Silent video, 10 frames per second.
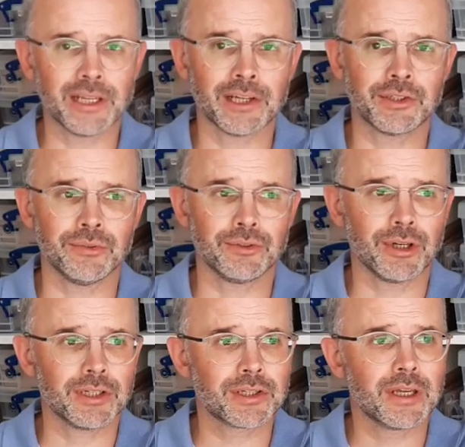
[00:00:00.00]
National
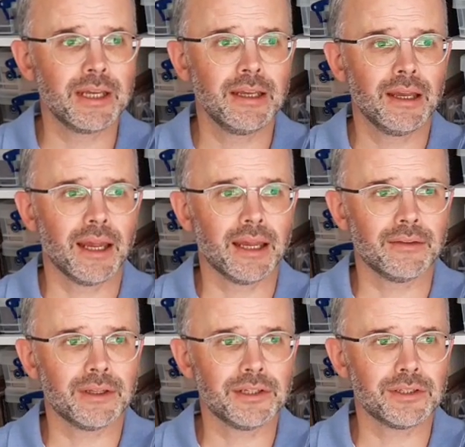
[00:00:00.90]
Trust,
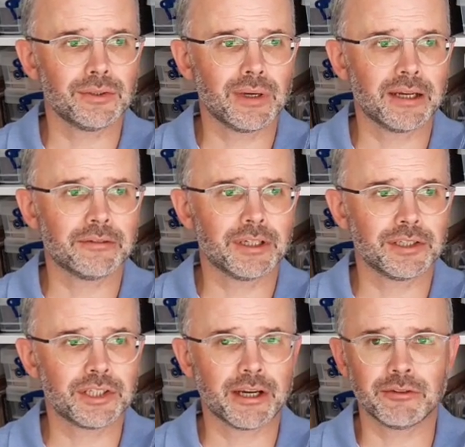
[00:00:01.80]
and they do have a
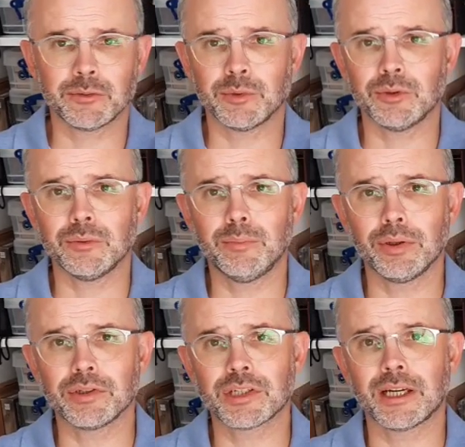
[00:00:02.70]
charitable
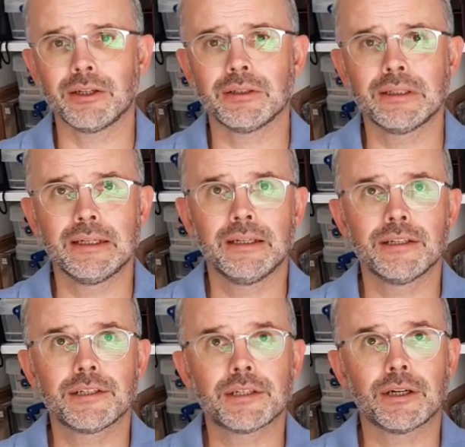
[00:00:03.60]
book sale.
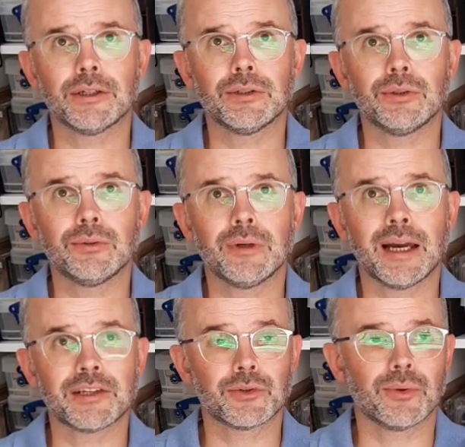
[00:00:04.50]
So
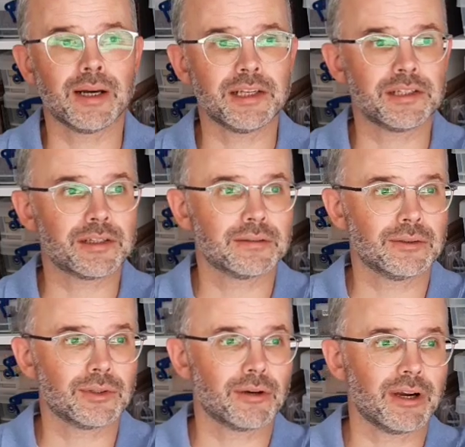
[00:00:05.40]
as always,
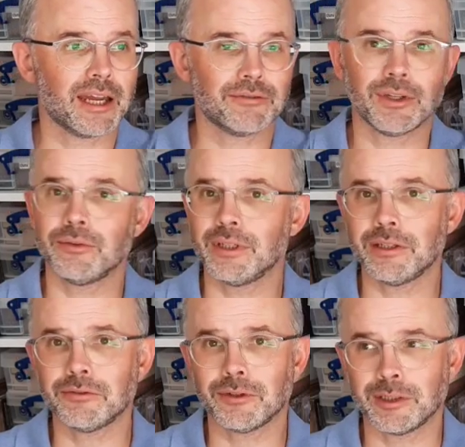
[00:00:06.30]
although I have no
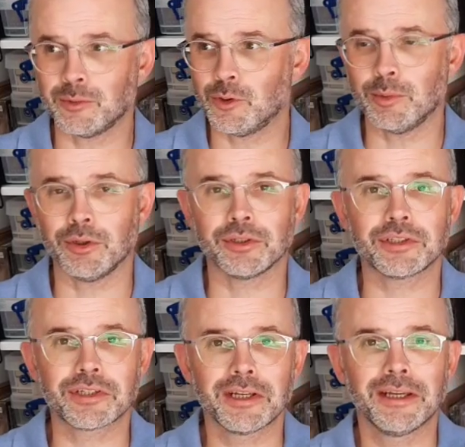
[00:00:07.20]
need for any more
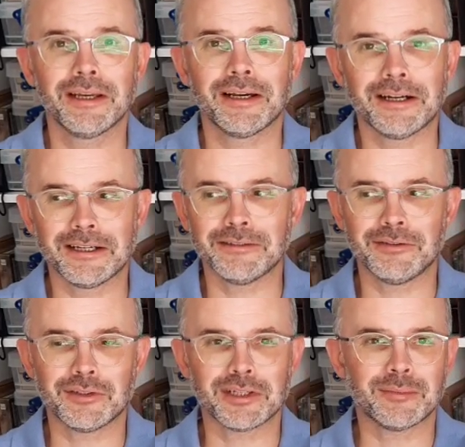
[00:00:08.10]
books, if
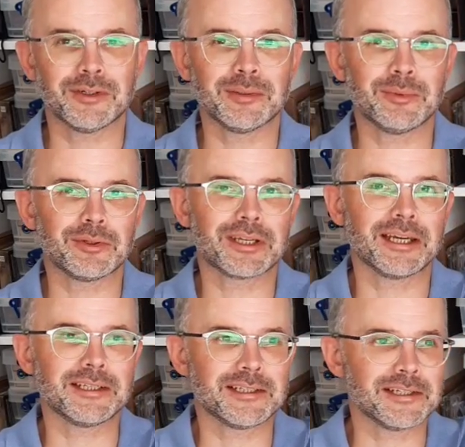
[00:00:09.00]
you see my
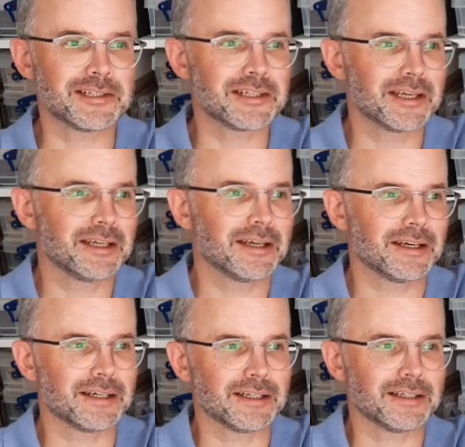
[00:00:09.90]
bookcases,
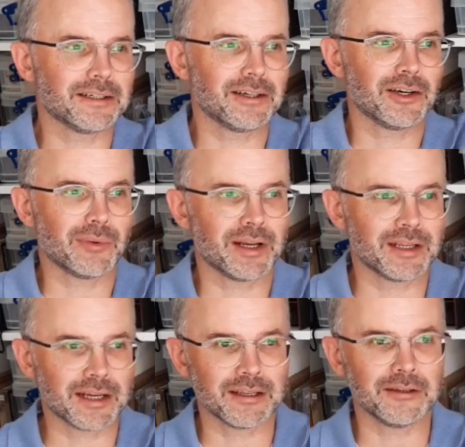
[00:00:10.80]
I went and
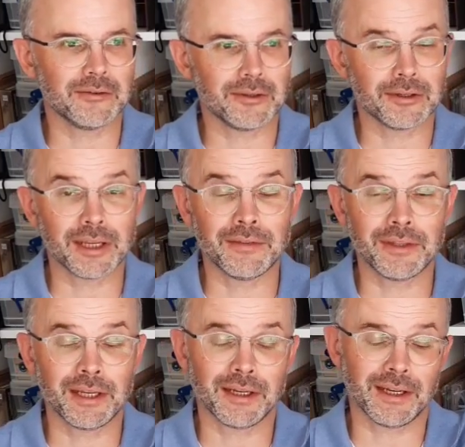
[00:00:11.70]
had a little look in
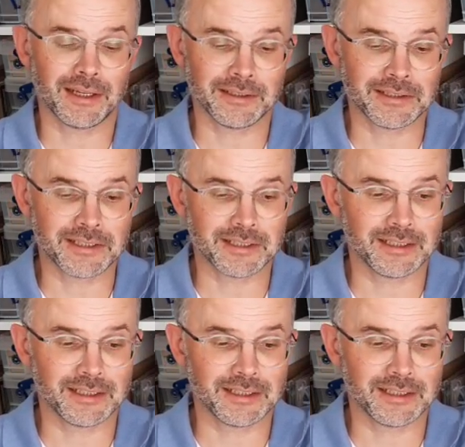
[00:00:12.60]
there, and